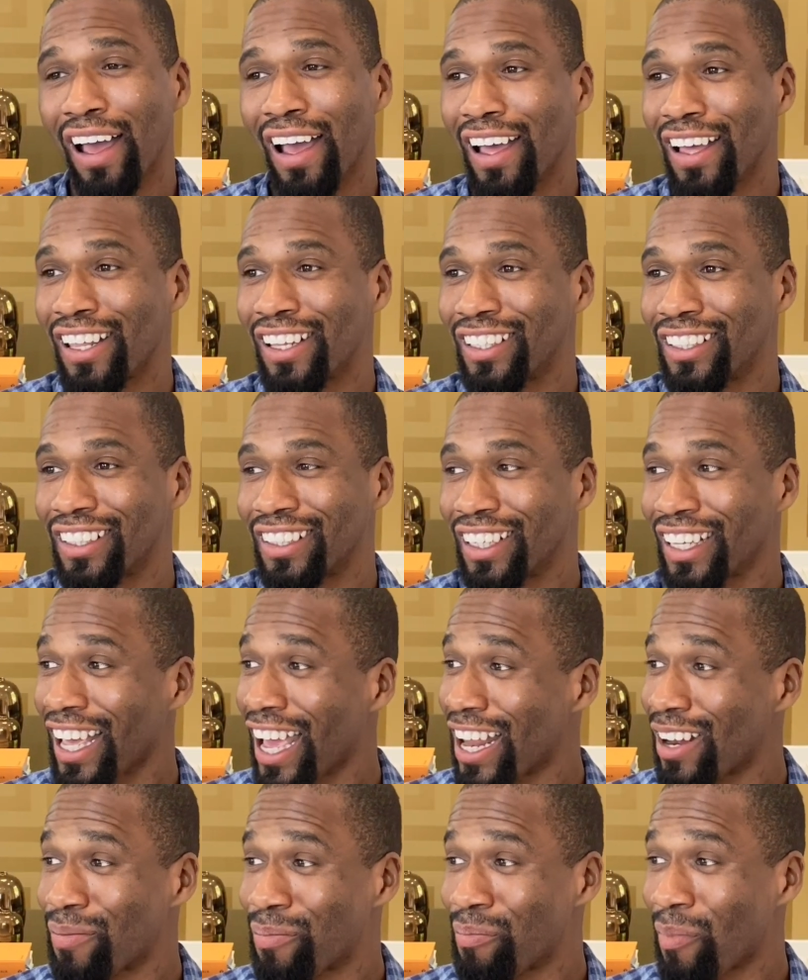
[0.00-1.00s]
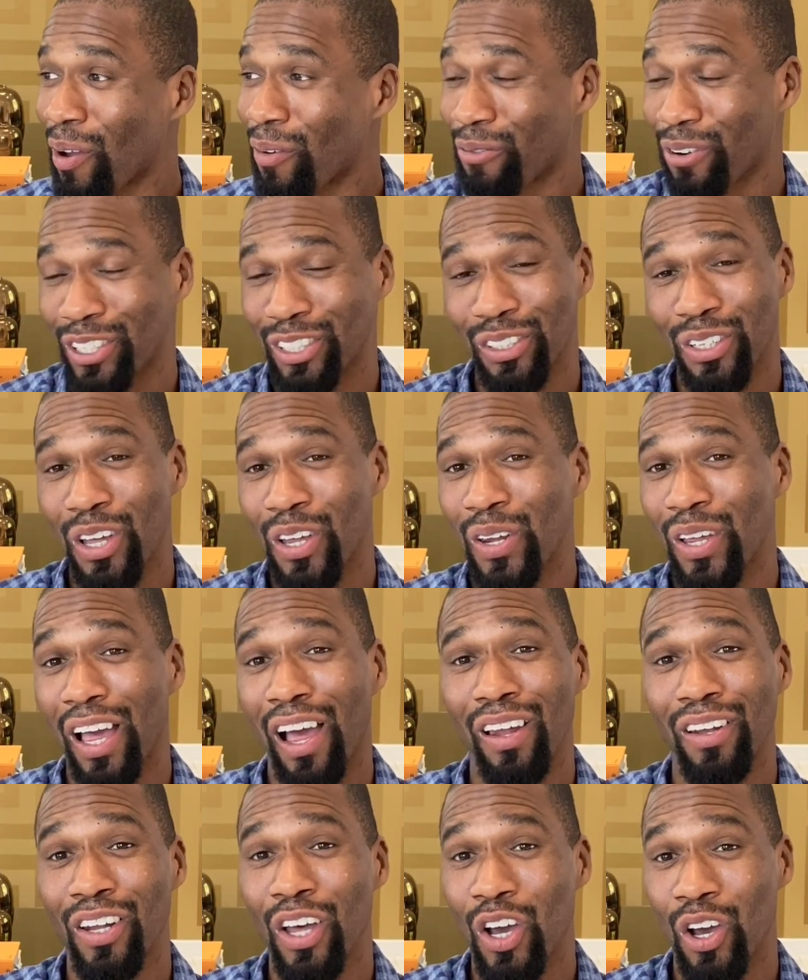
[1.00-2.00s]
and again, my friends
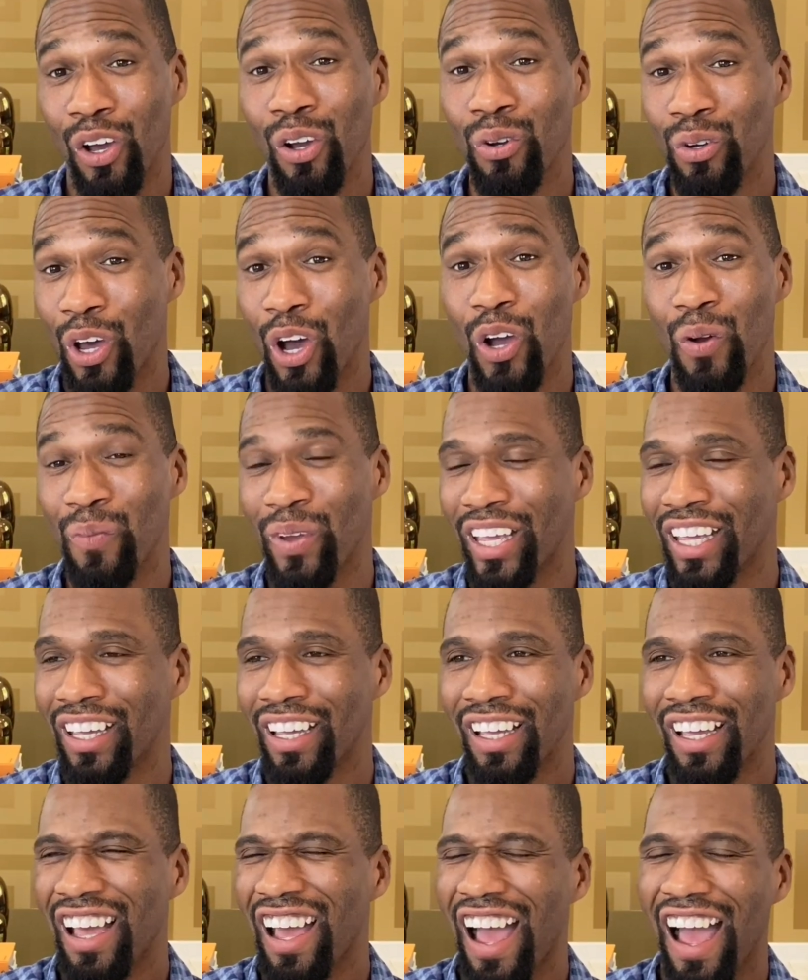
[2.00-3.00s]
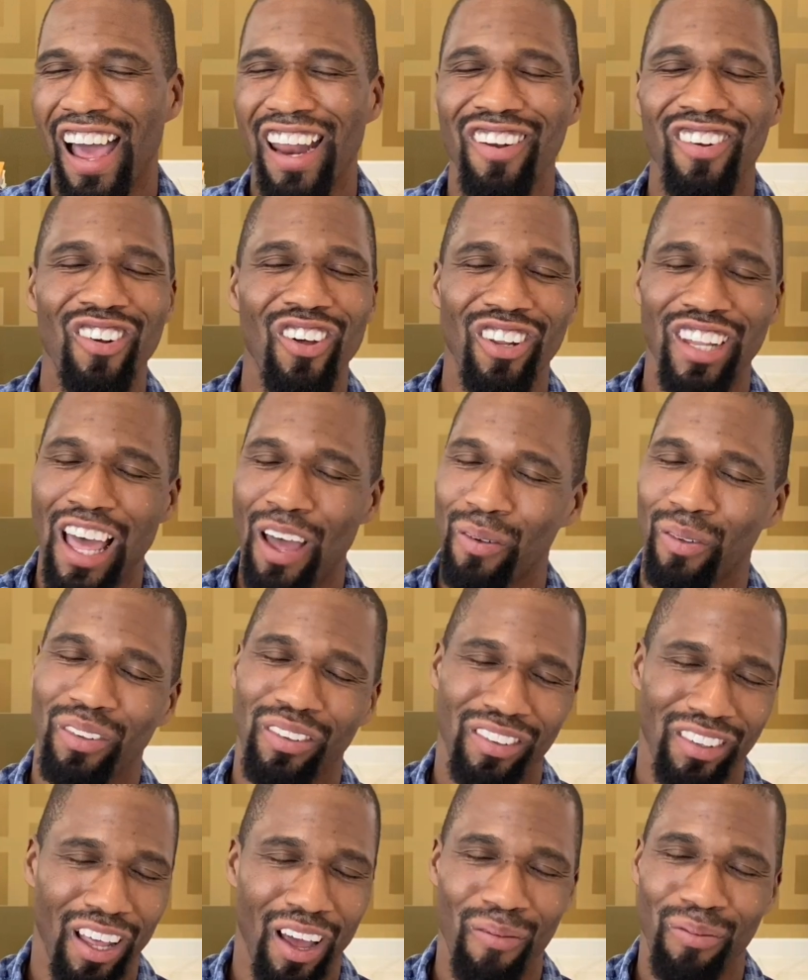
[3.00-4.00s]
who know me, I'm not
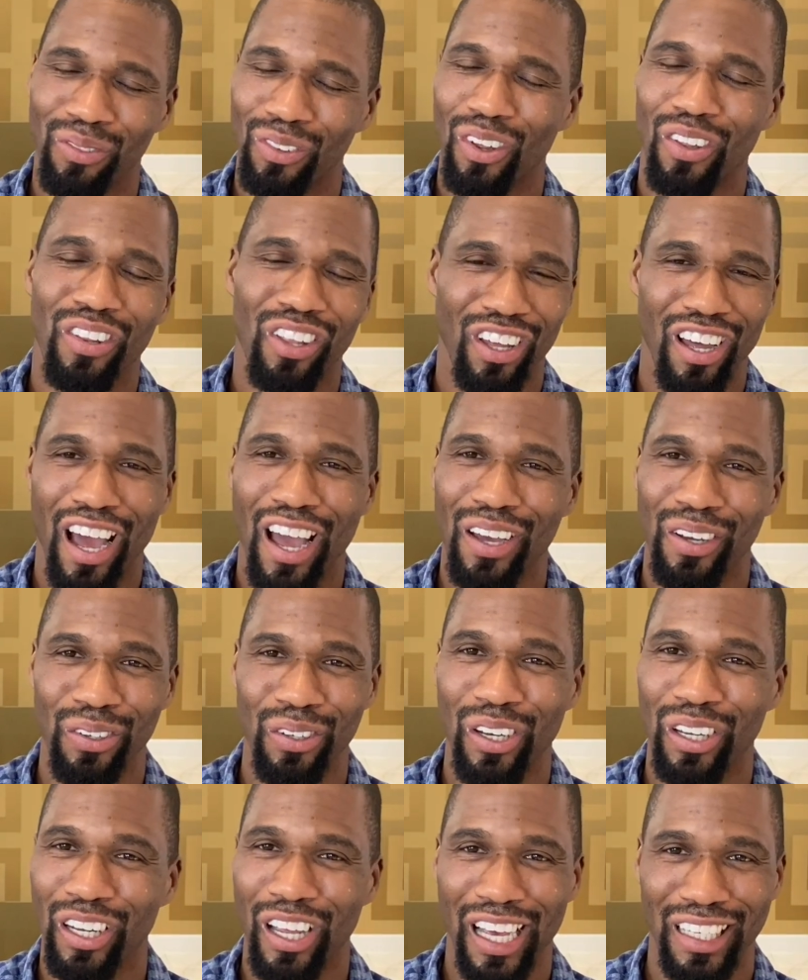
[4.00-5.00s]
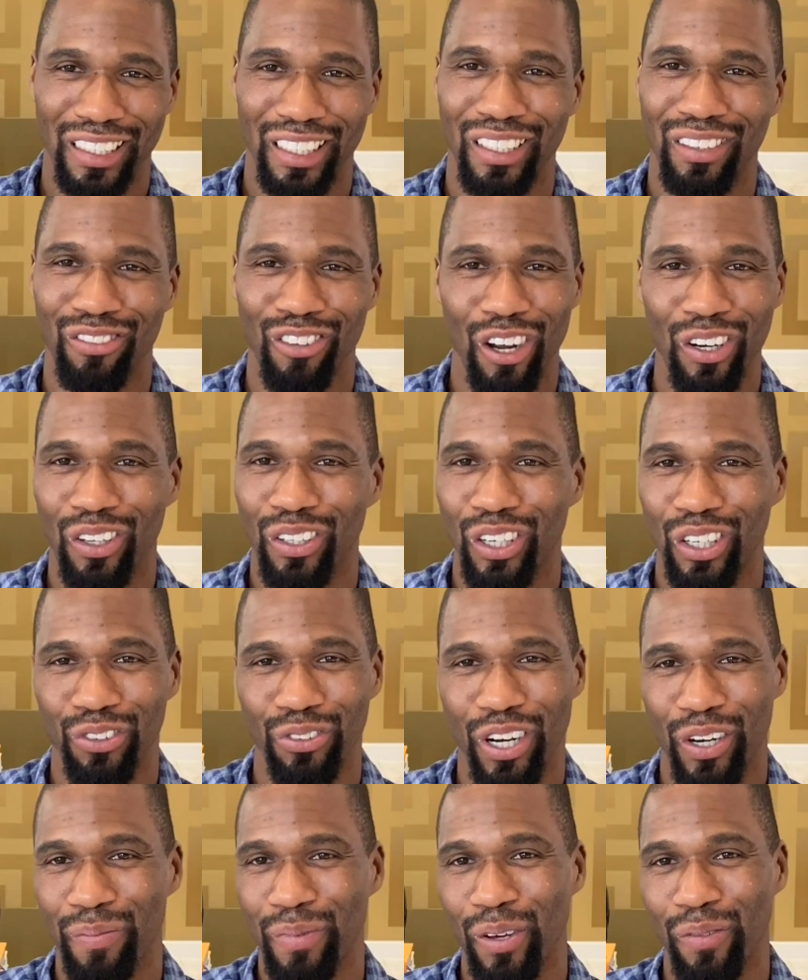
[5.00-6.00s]
the guy who likes to run on the
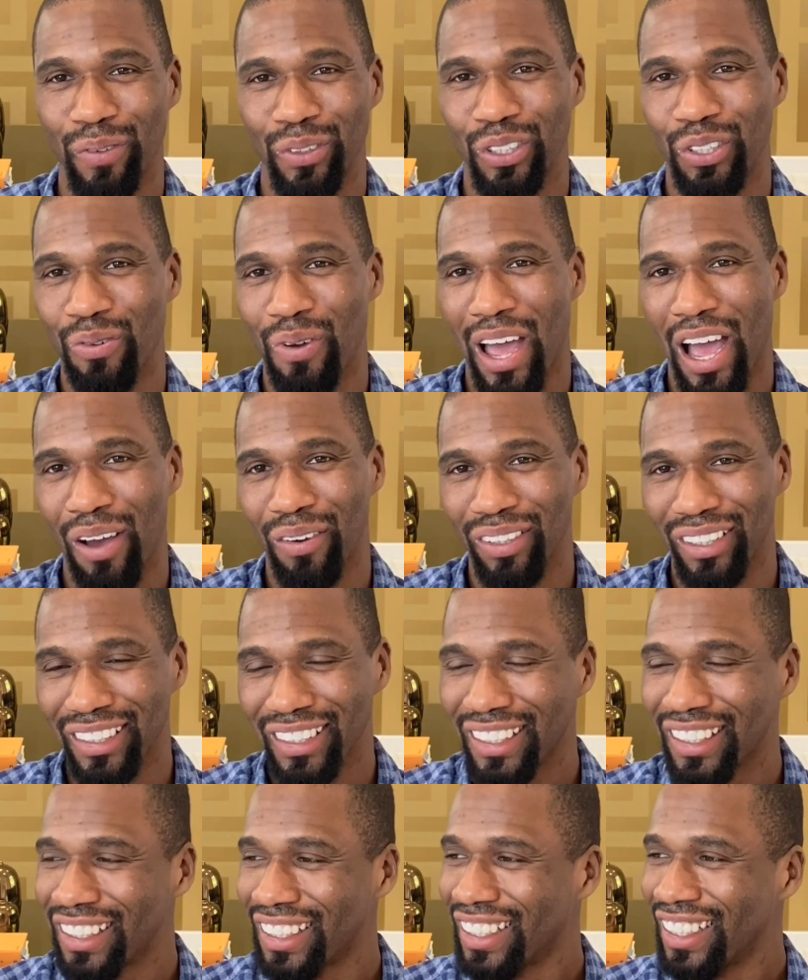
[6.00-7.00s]
treadmill for 2 hours.